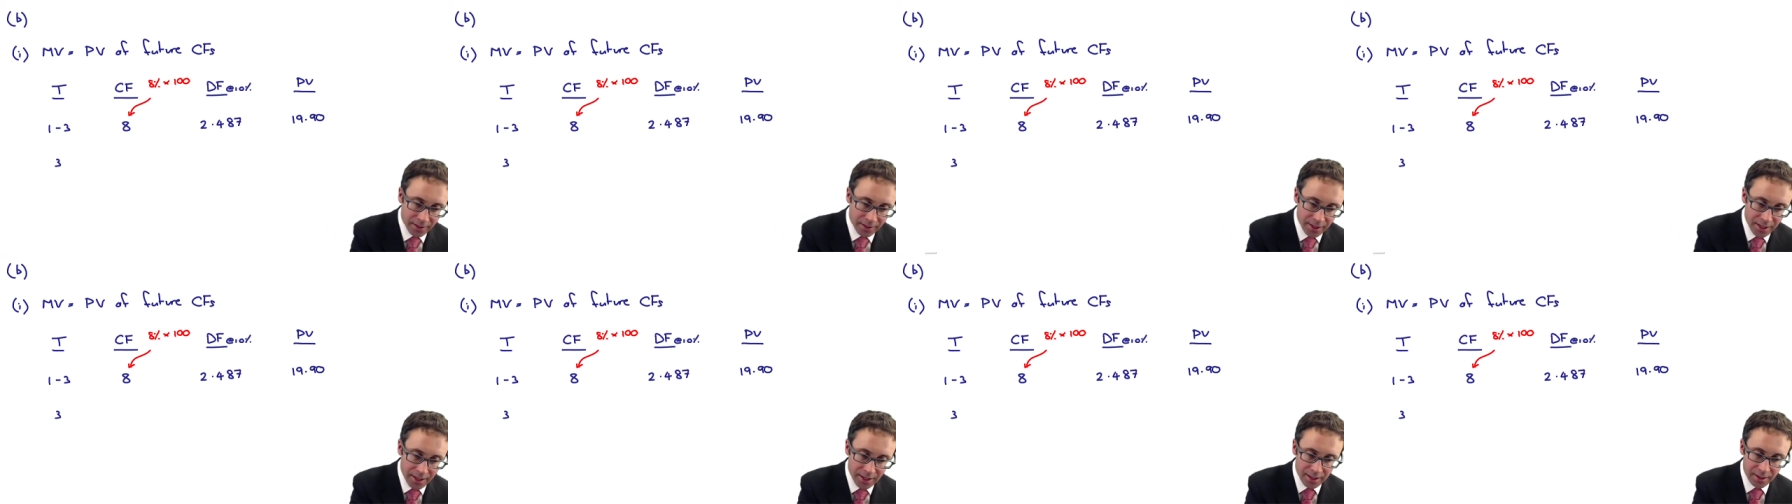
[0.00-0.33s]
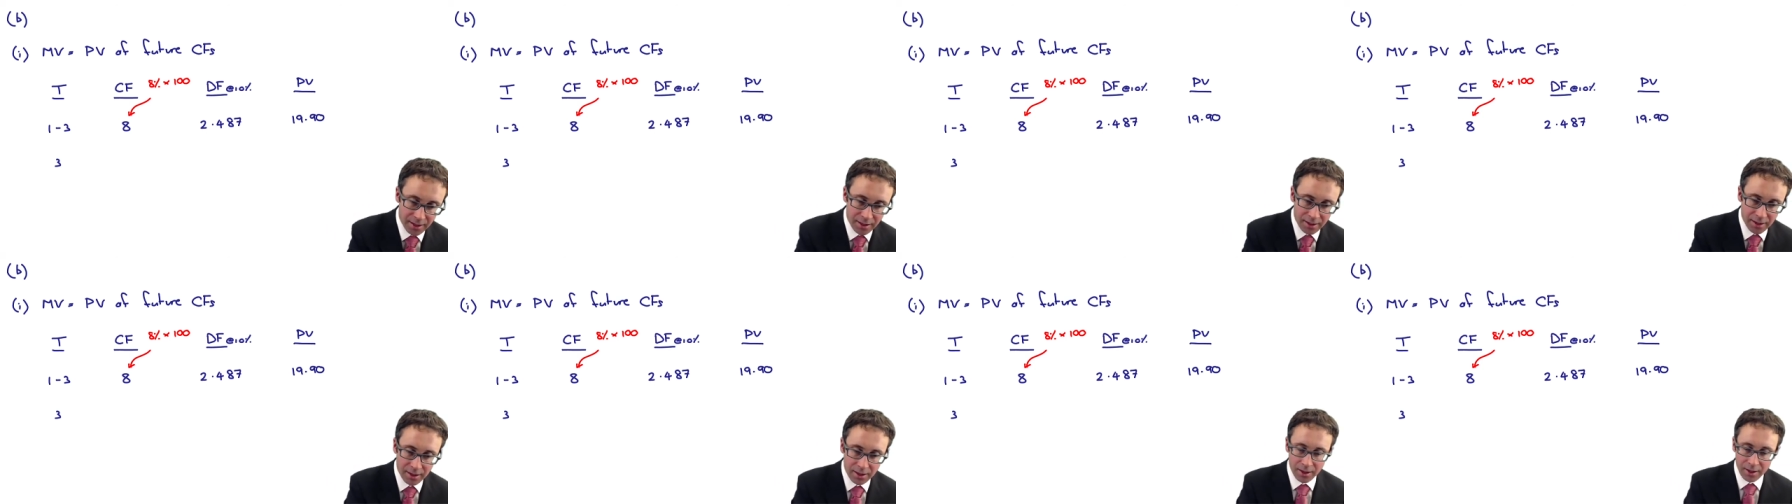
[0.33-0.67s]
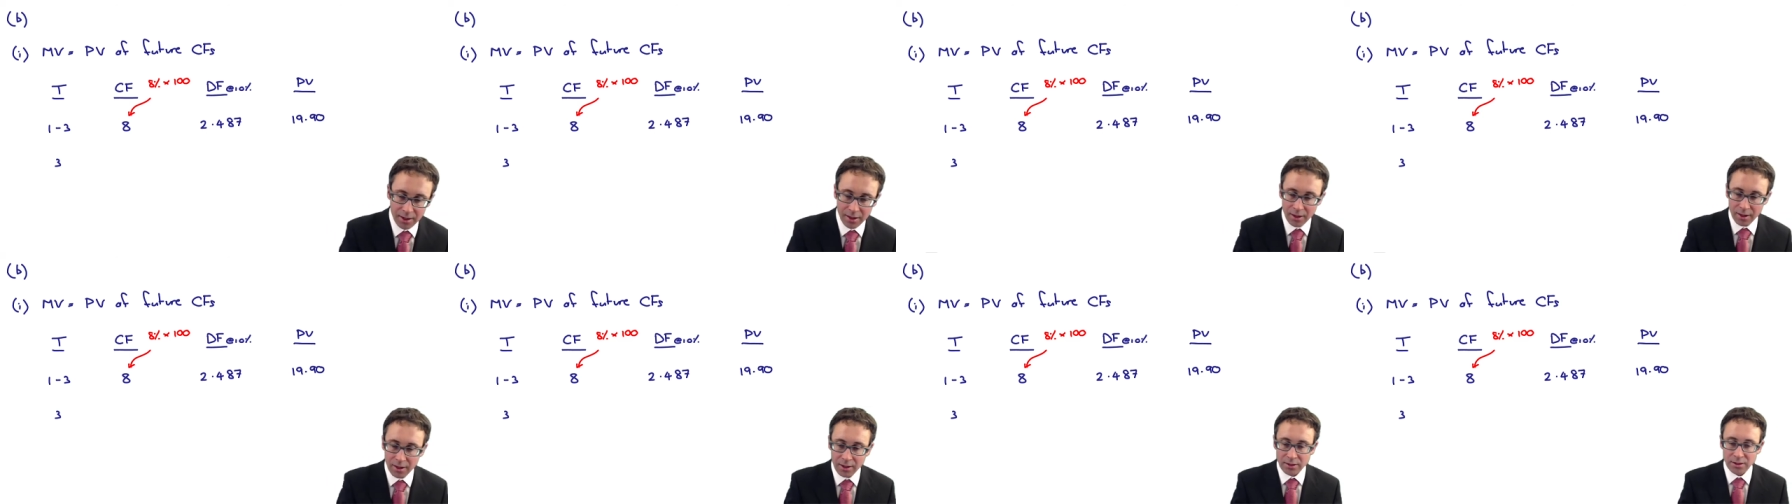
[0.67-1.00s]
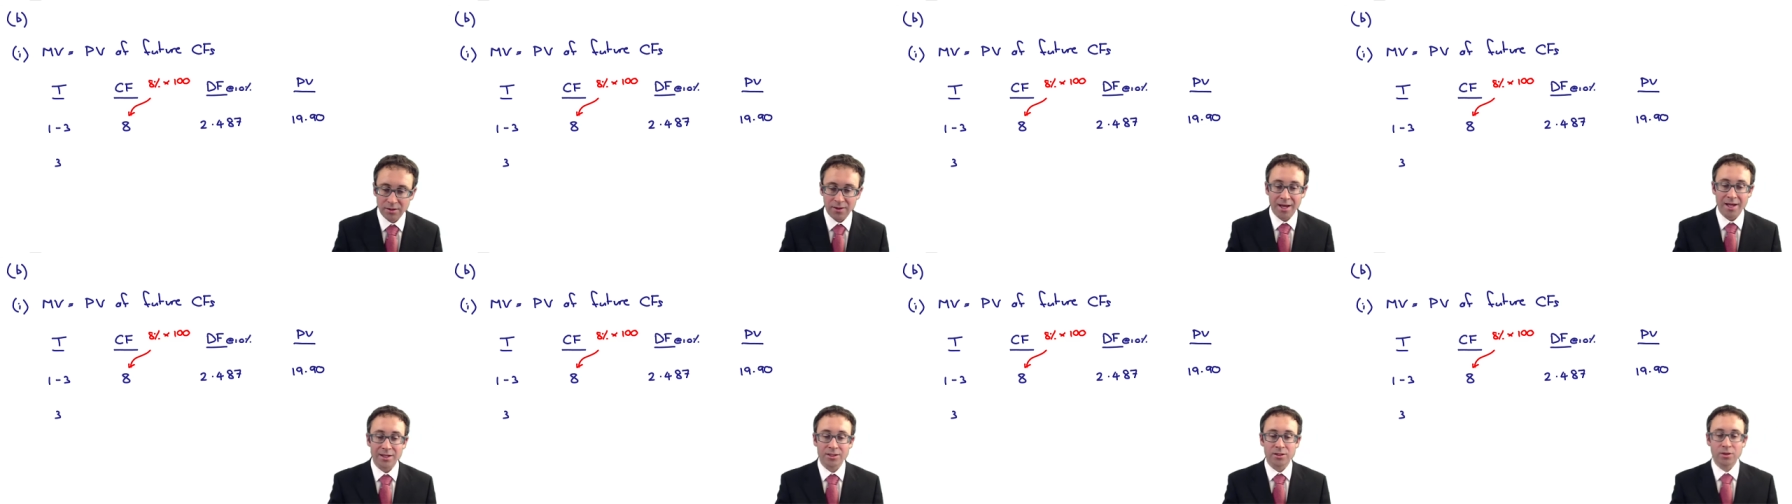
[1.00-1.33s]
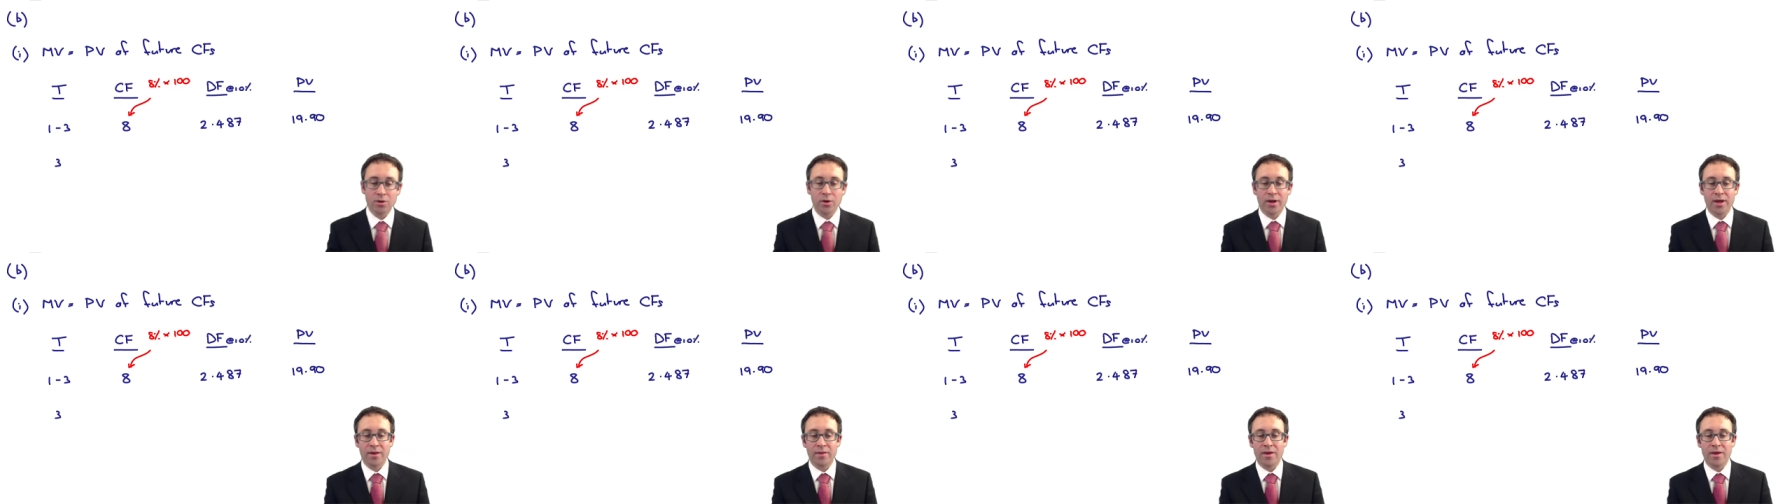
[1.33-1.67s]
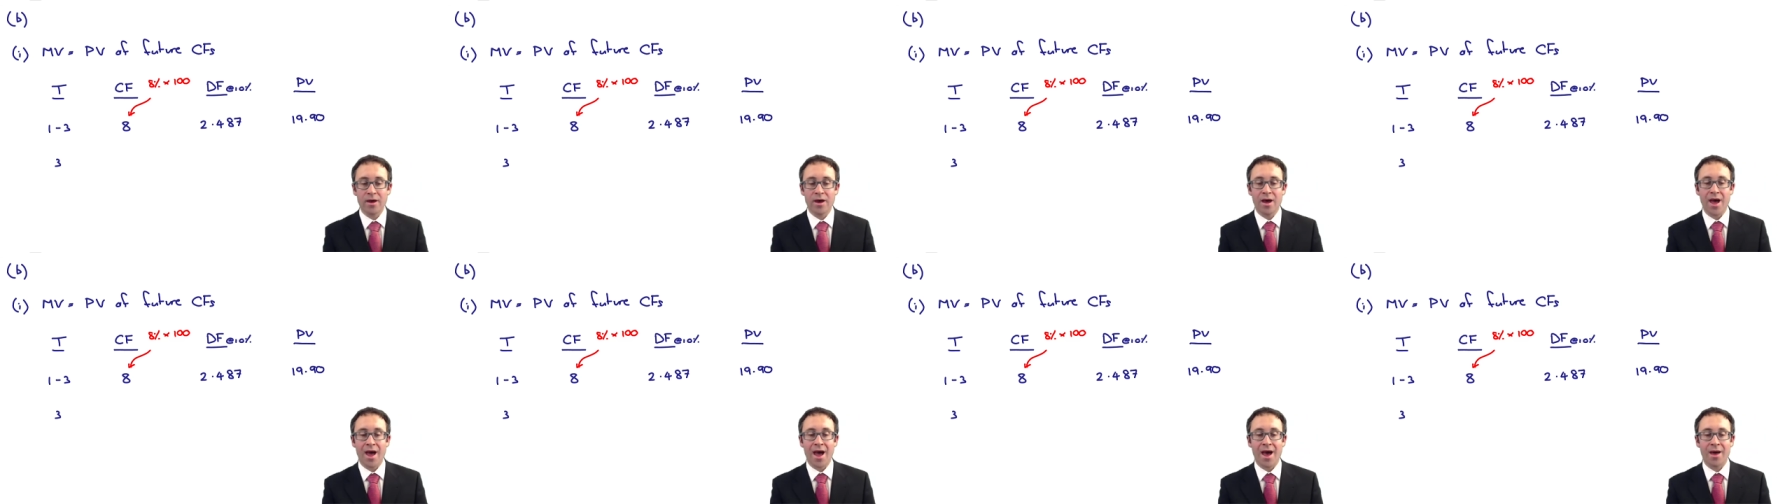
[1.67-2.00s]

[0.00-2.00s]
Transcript: Okay, so that's looking there